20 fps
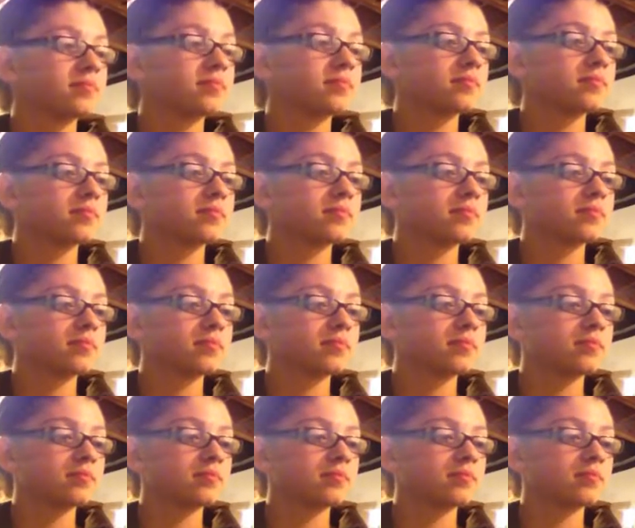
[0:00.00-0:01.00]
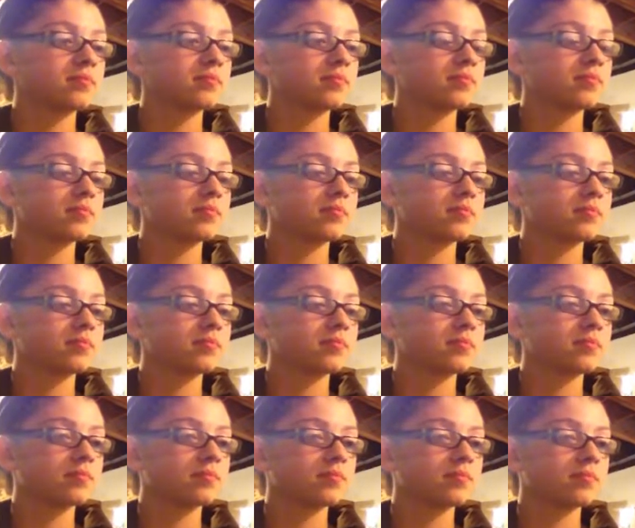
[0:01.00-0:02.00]

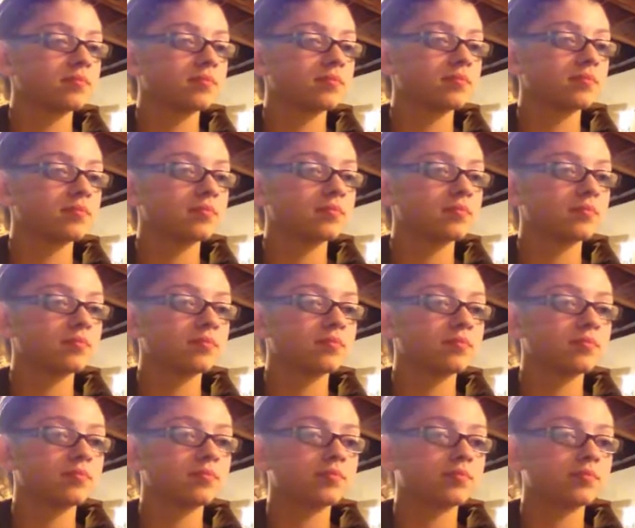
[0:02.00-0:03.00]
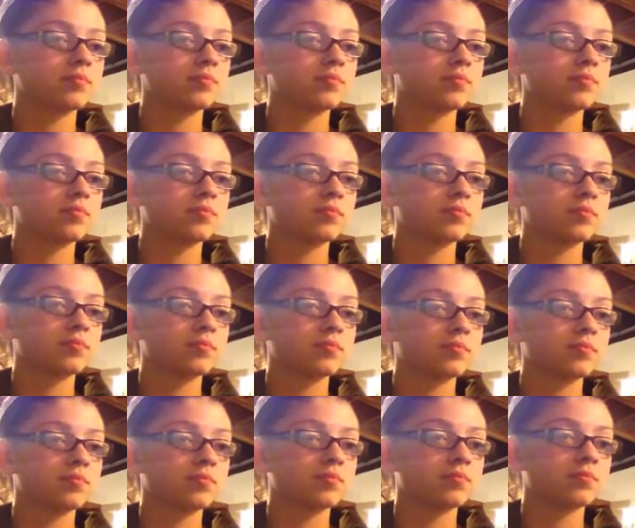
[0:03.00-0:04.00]

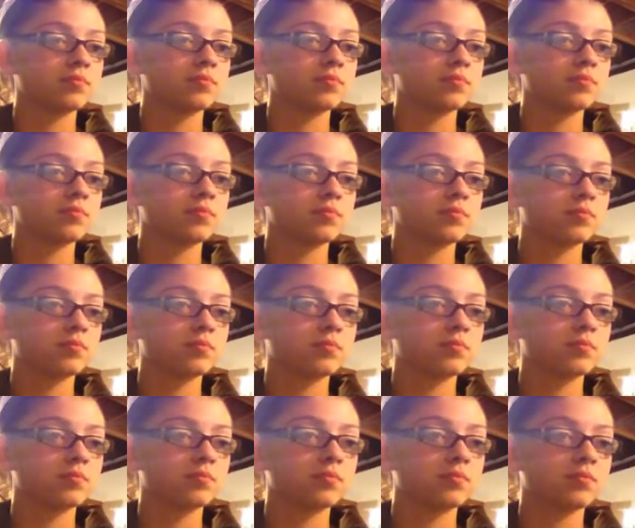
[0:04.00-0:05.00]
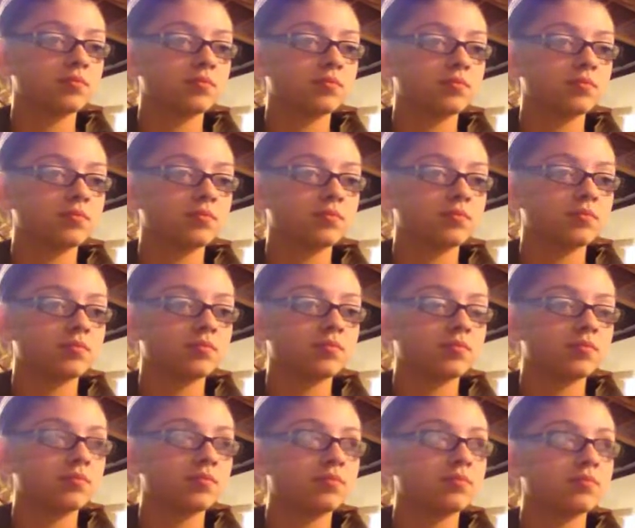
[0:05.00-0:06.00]

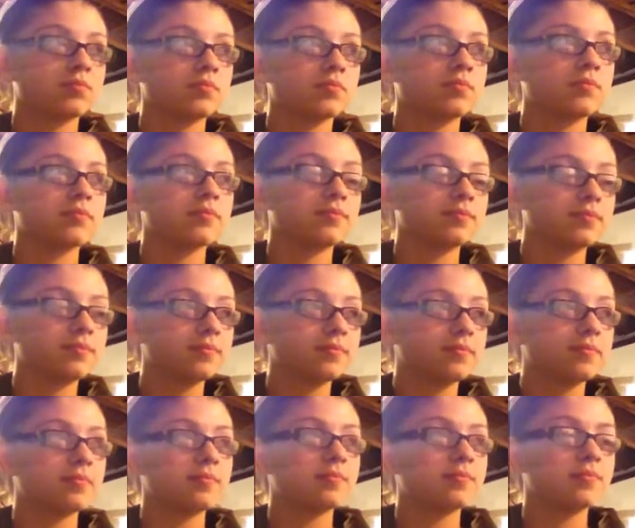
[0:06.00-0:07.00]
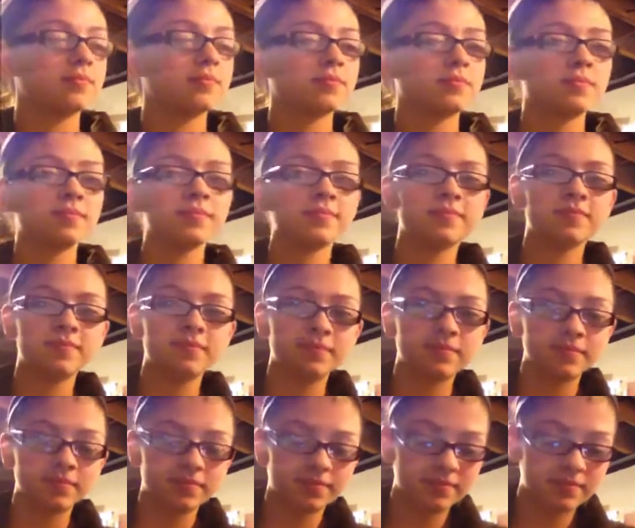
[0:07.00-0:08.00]
[no speech]